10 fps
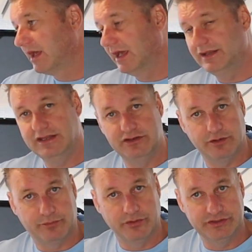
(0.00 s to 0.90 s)
And then
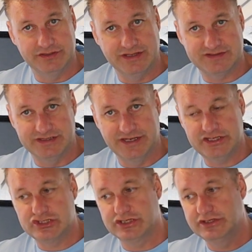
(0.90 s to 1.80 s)
your point of
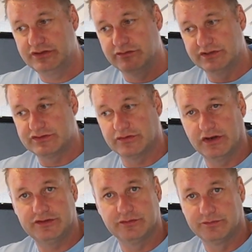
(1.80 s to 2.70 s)
destination, which for
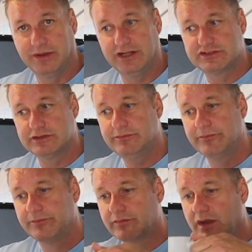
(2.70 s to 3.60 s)
us was Belgium.
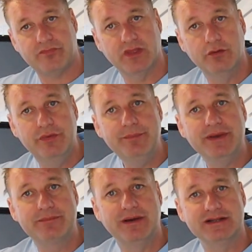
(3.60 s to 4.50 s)
We
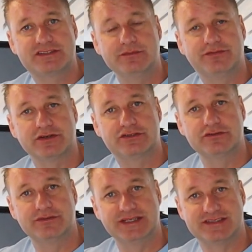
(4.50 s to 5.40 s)
picked Belgium for
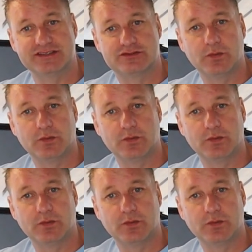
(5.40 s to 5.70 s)
2 reasons.